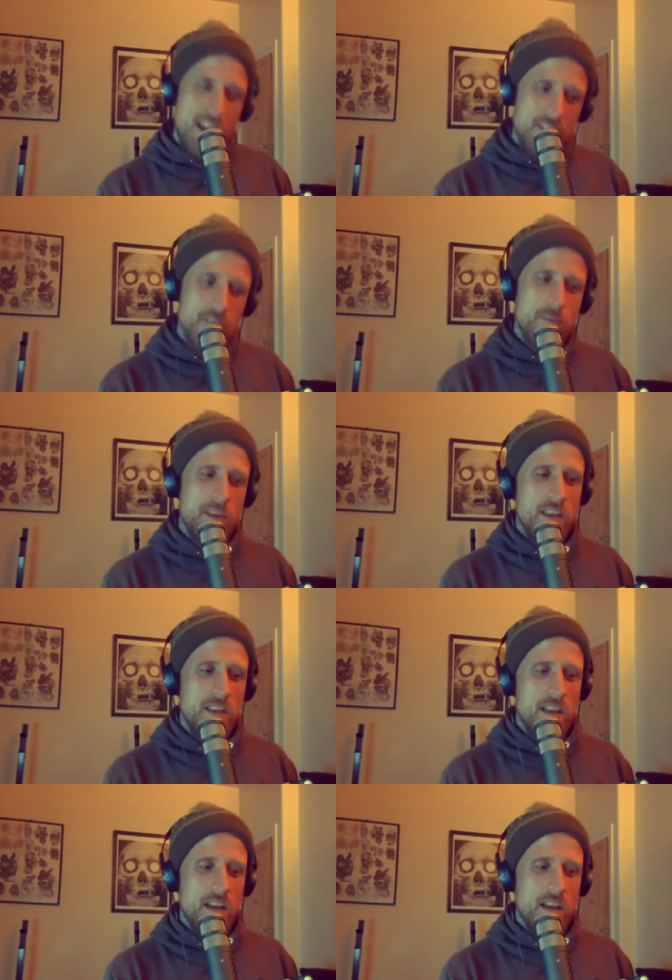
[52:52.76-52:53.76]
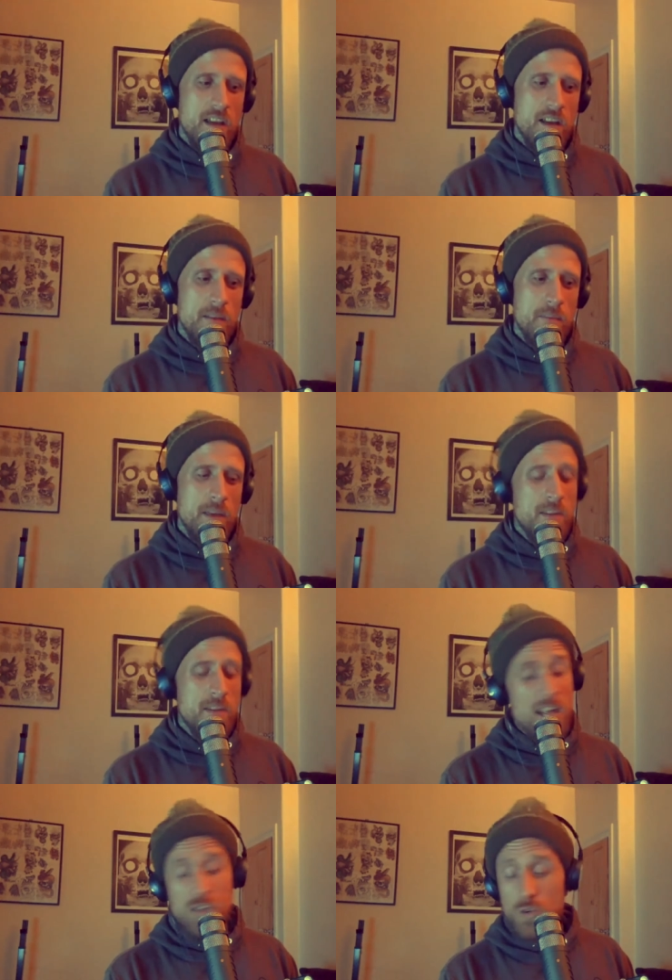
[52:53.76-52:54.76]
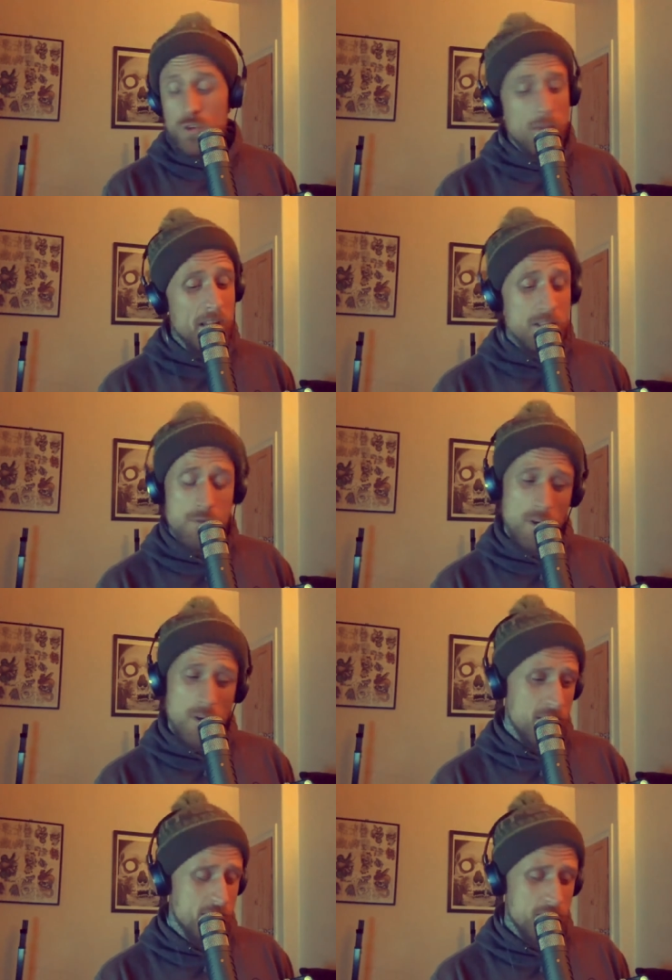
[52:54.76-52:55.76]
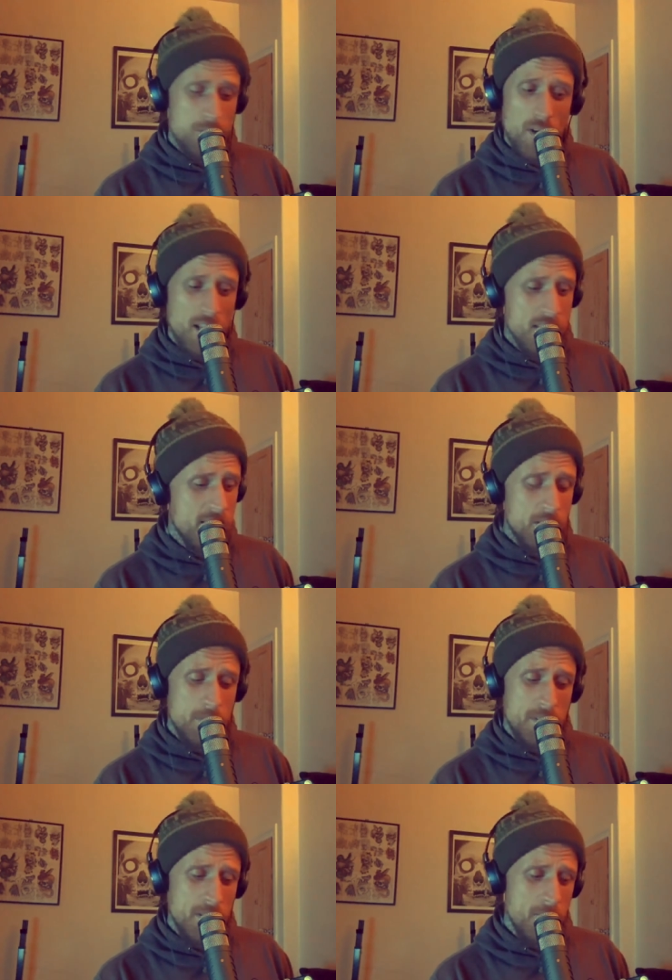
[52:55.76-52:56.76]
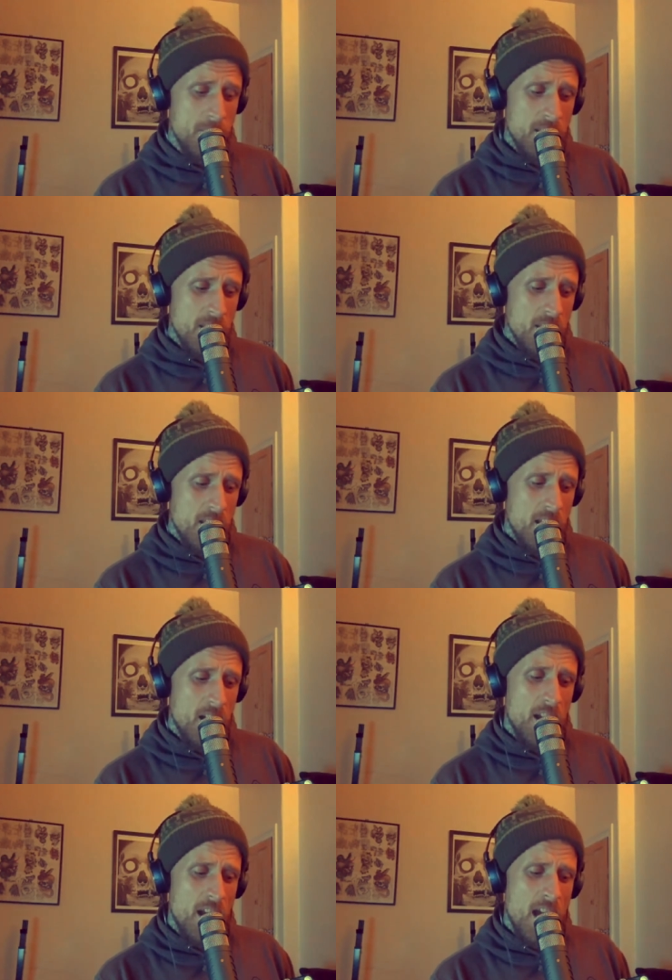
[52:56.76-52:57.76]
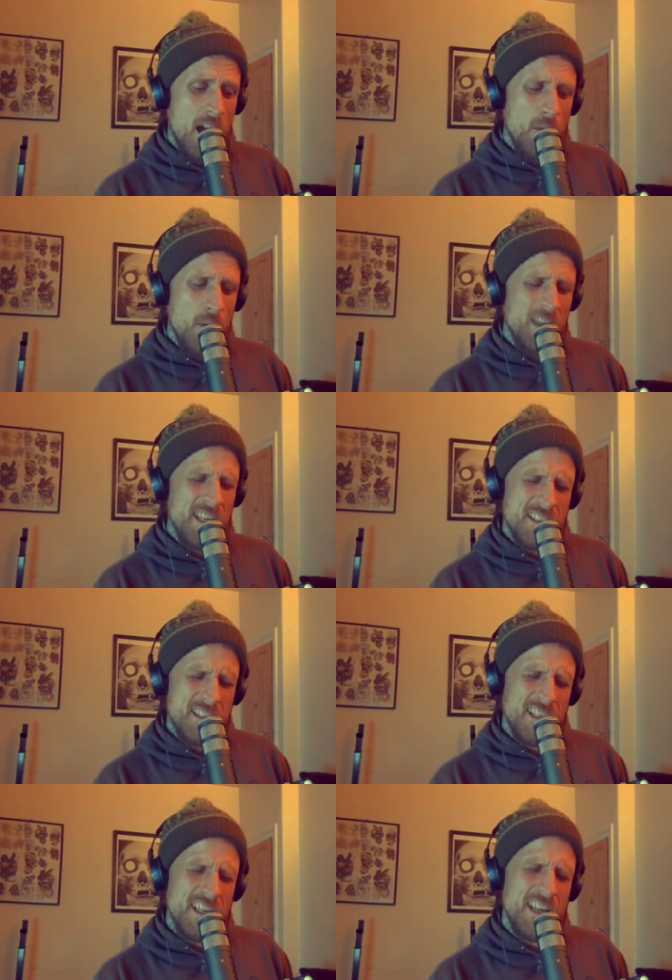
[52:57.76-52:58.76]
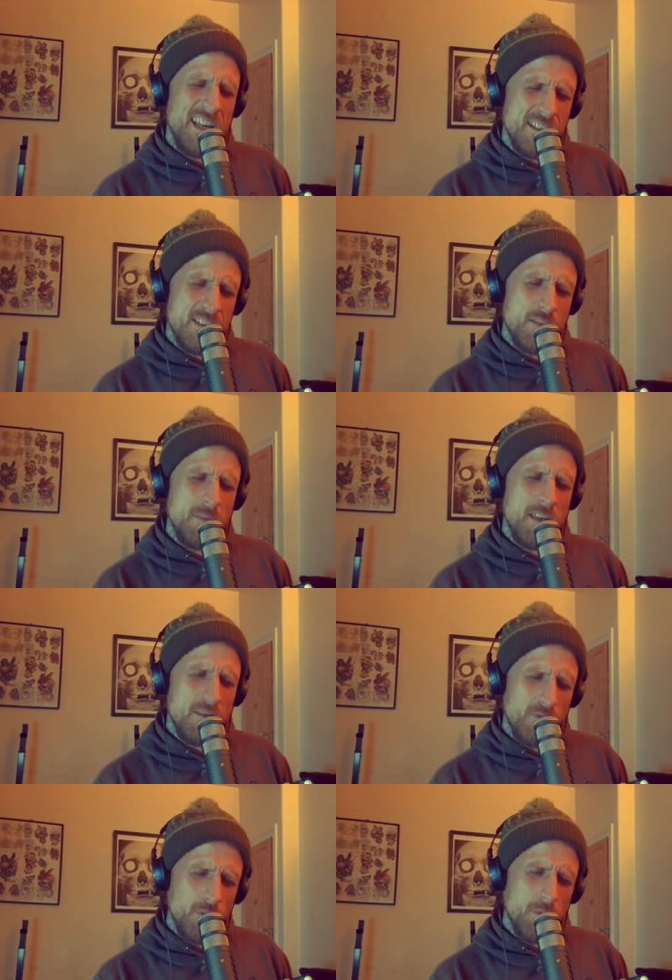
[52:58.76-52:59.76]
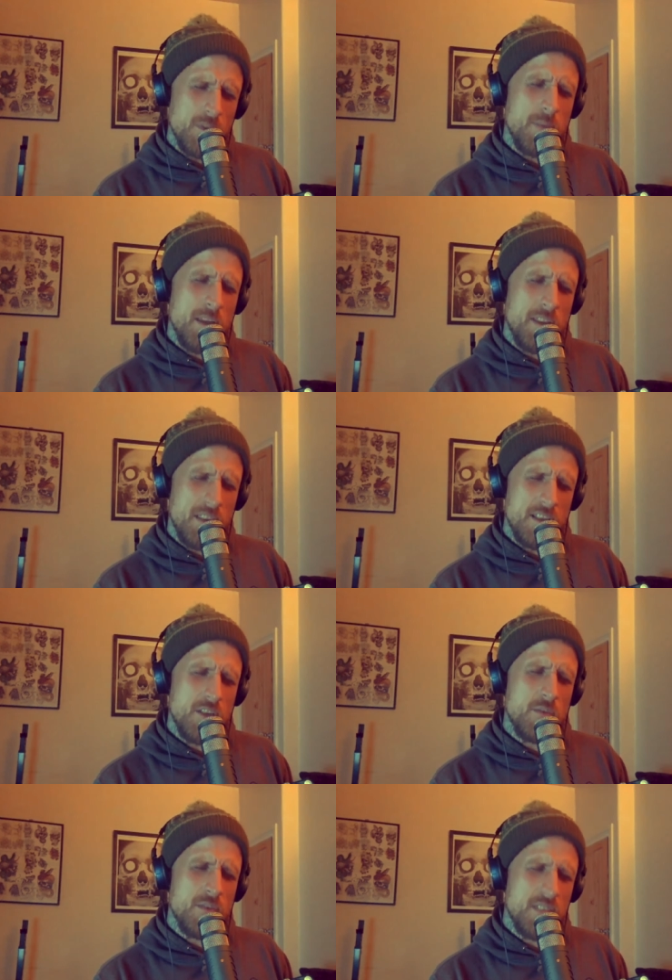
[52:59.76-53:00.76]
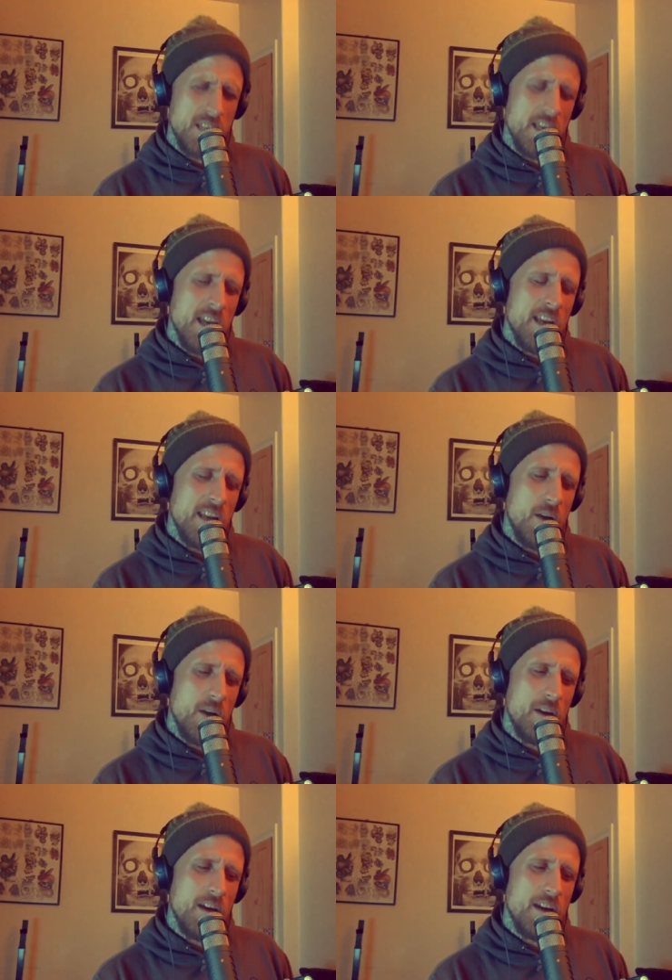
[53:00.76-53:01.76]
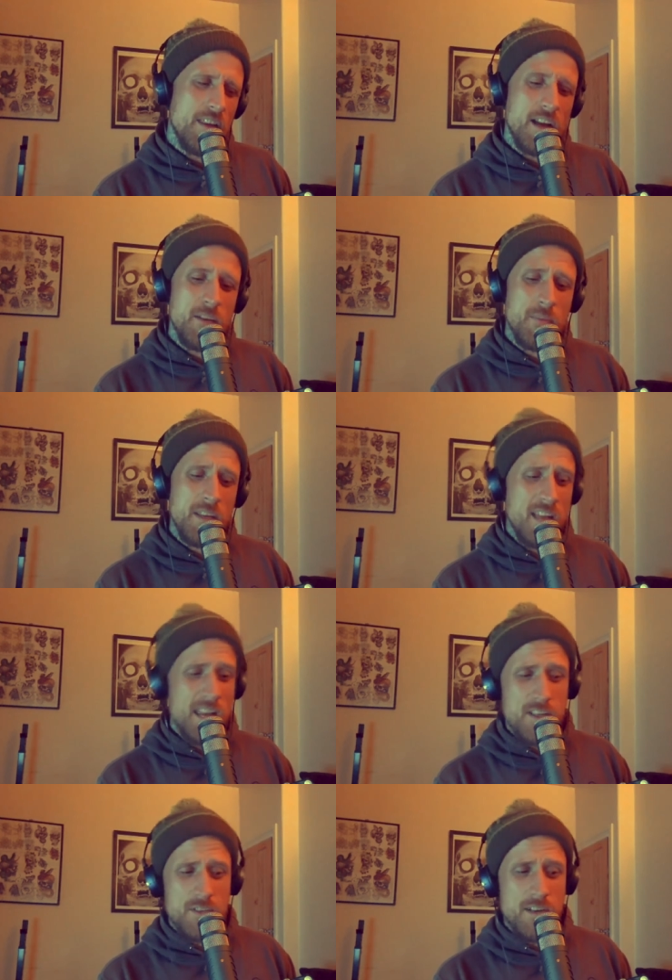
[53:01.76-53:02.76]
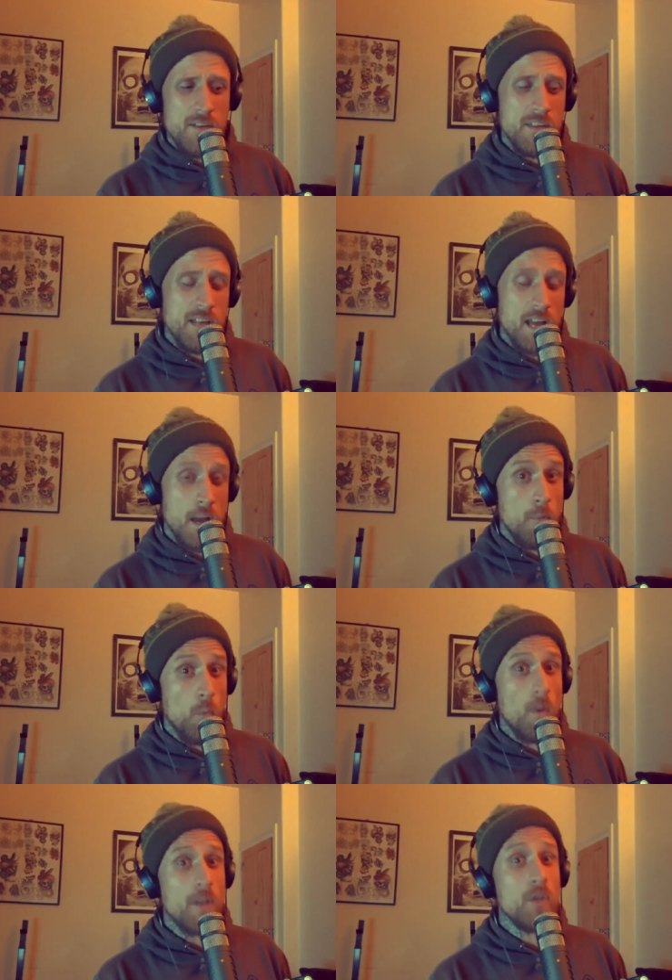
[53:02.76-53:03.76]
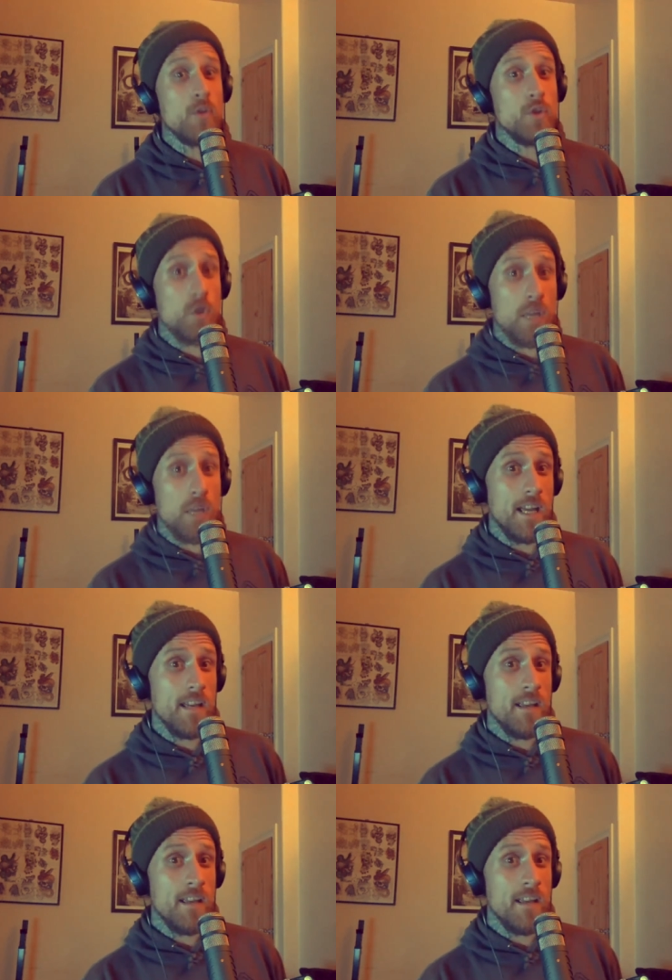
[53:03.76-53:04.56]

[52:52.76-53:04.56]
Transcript: to be, and I talked about this with Marcus on the podcast I did with him, how easily it is to be influenced by things that you see. Now, that can be nature and everything like that, but when you're looking